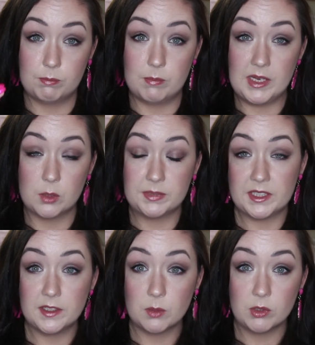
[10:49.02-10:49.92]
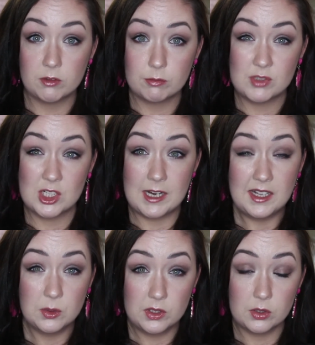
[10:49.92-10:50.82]
makeup skincare product from
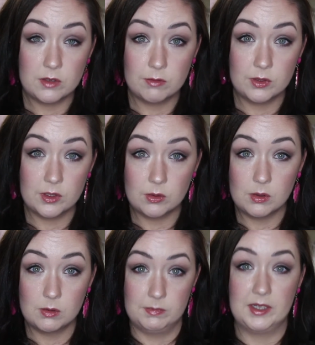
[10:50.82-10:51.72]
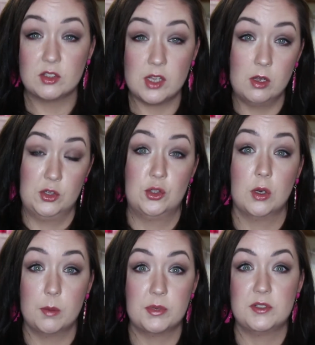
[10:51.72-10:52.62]
Chanel, only €34? I'm like,
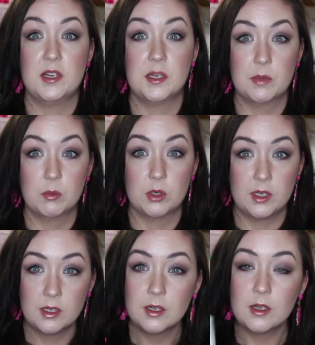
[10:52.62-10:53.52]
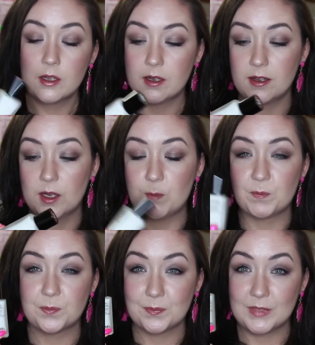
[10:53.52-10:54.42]
shut up and take my money.
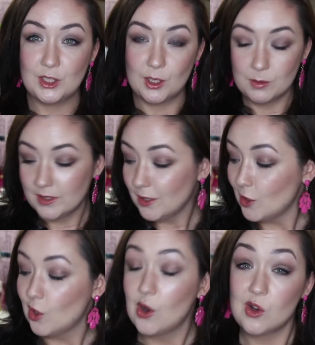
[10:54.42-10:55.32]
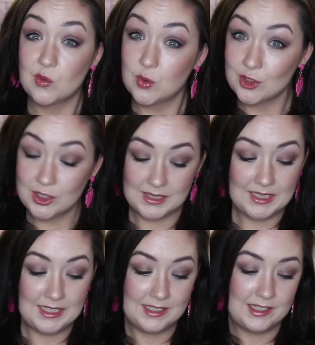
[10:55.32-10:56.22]
Yeah.
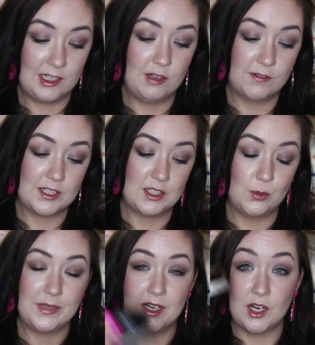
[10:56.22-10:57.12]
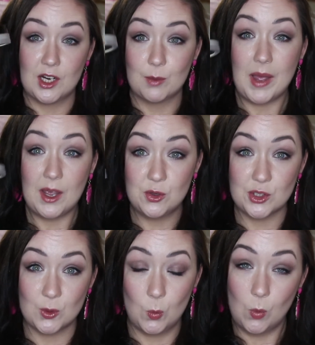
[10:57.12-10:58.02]
Unfortunately, the Vitalumiere
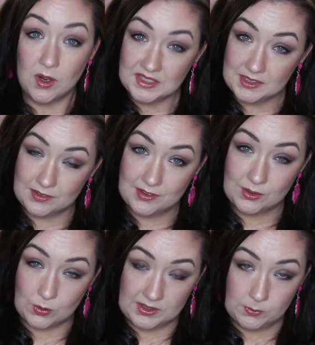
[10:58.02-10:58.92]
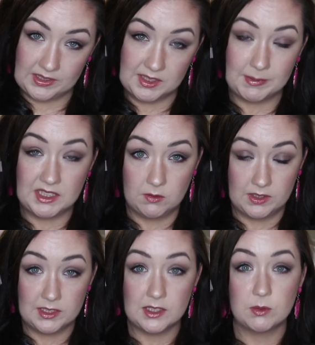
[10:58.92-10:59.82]
powder wasn't quite so inexpensive. I
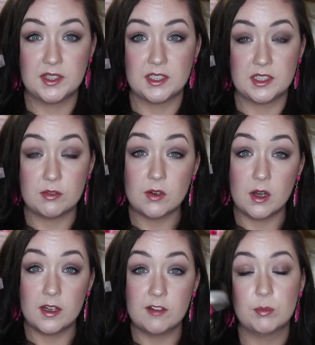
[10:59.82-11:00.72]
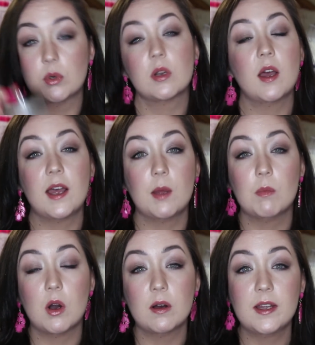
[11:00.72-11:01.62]
think this was $65, but
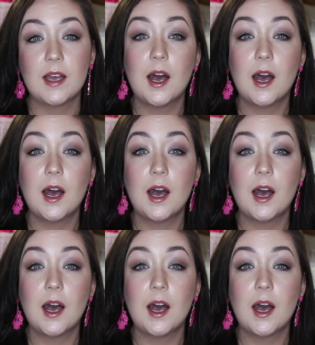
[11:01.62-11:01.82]
I